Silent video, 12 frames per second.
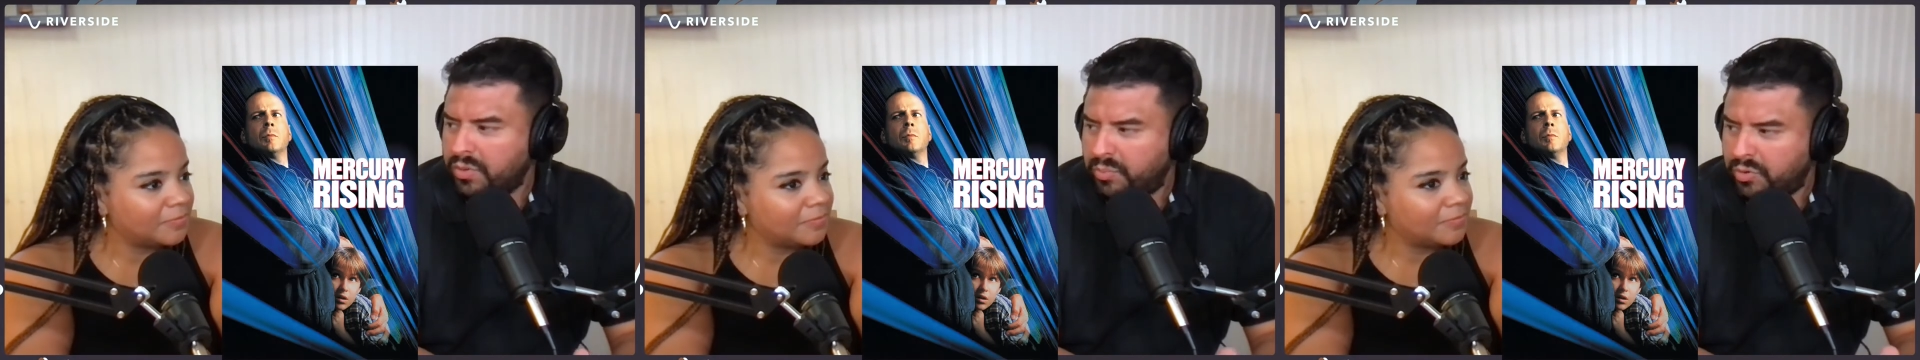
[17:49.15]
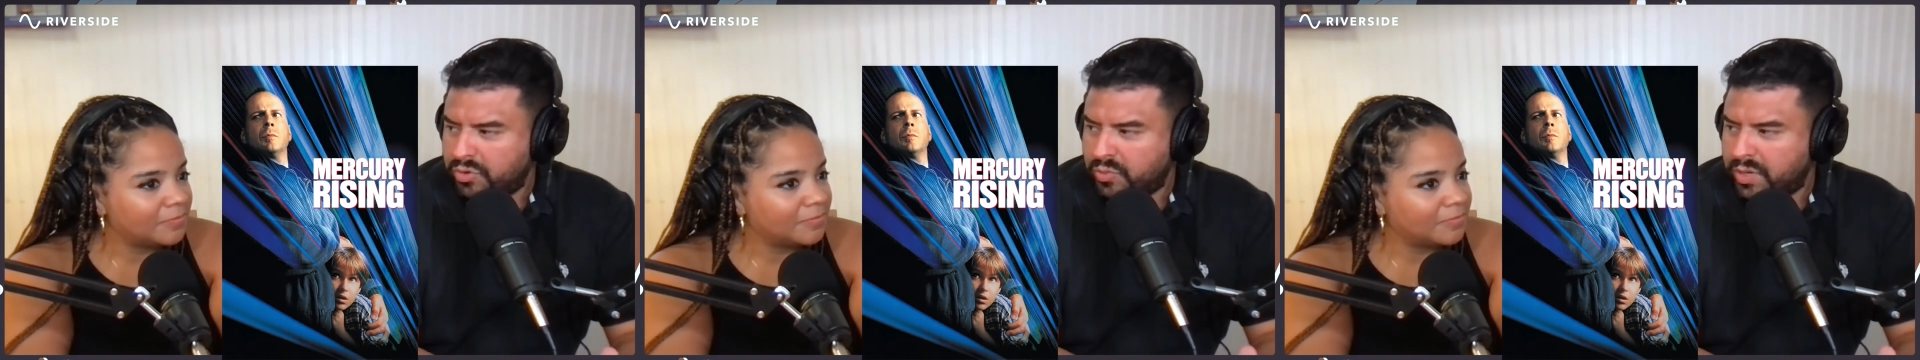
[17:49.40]
Speaker 1: with
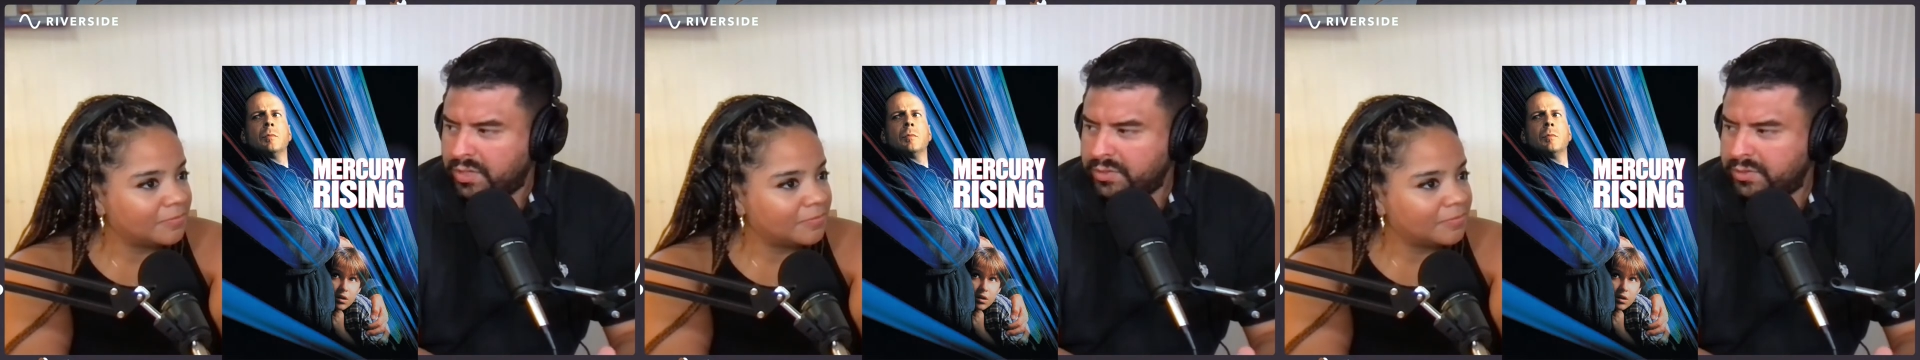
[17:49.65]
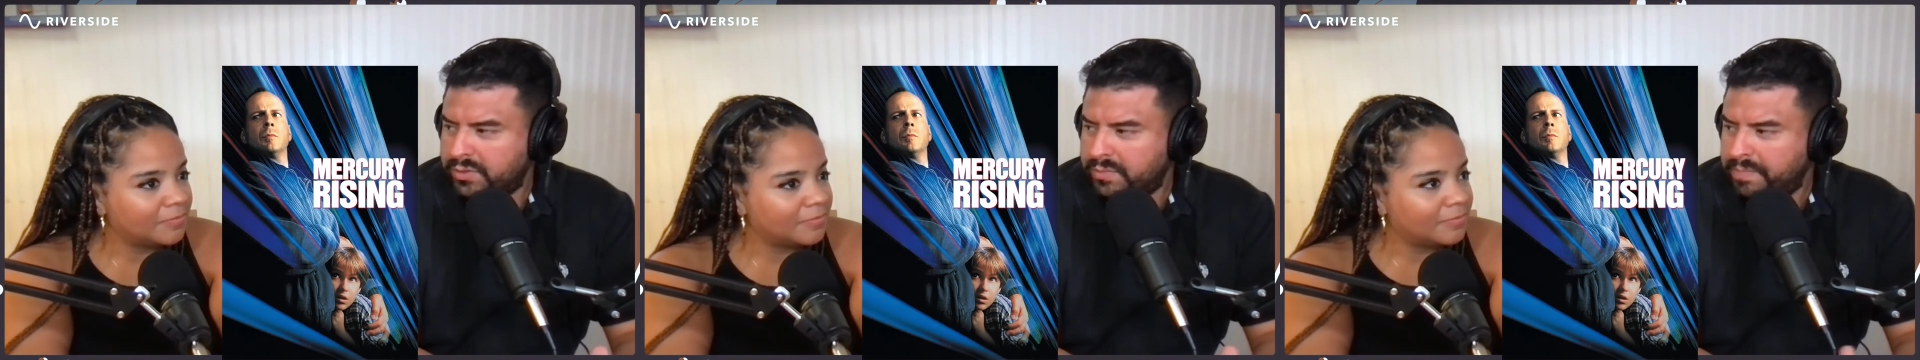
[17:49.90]
Bruce
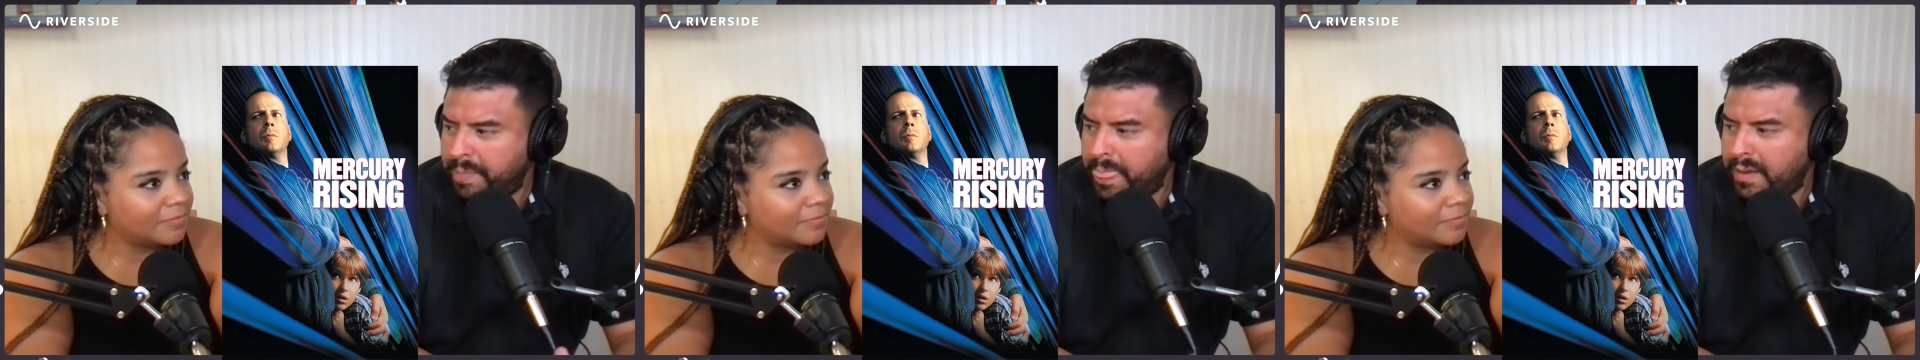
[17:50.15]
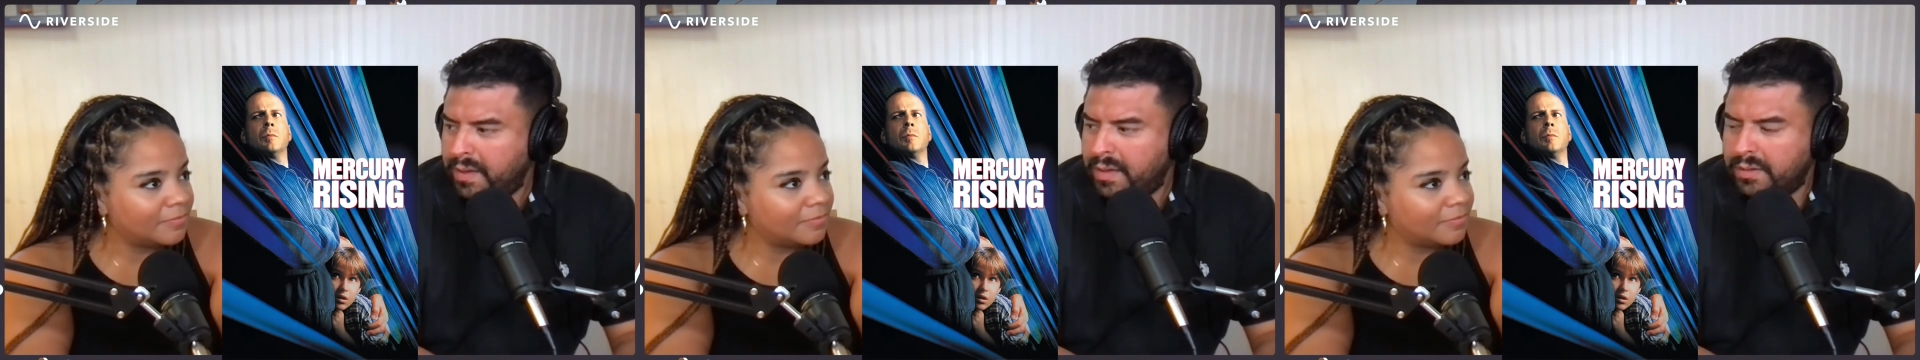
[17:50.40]
Willis.
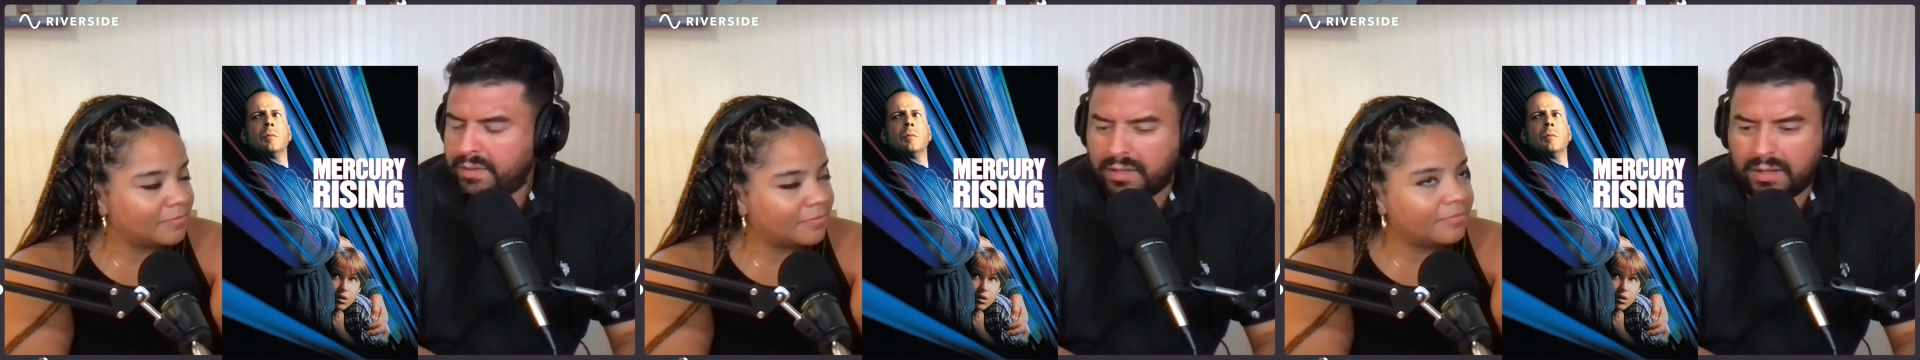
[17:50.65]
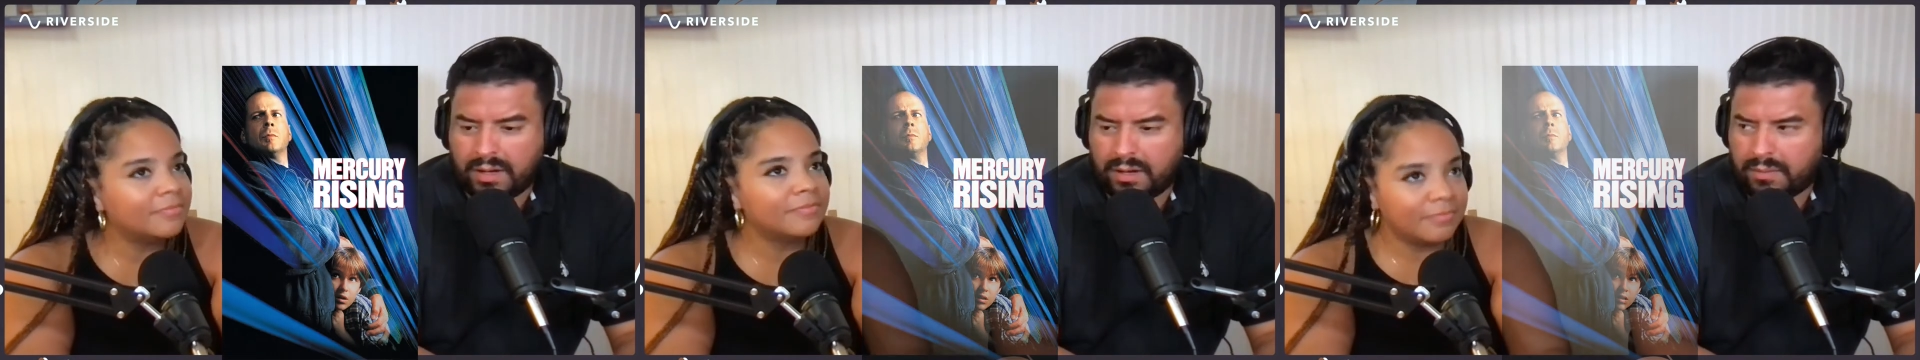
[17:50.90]

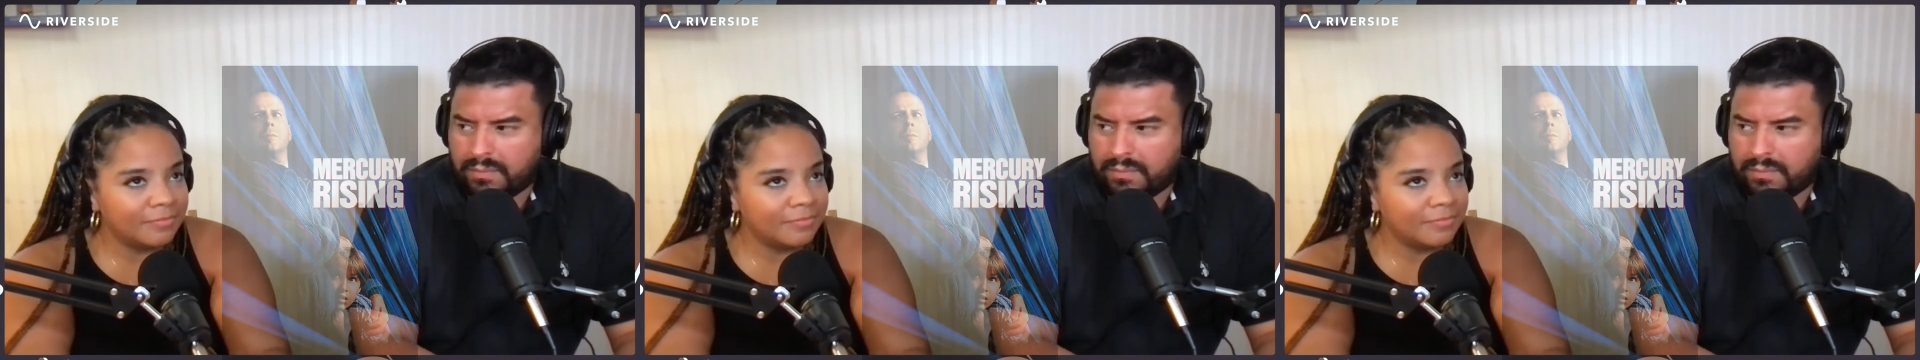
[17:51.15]
The, um,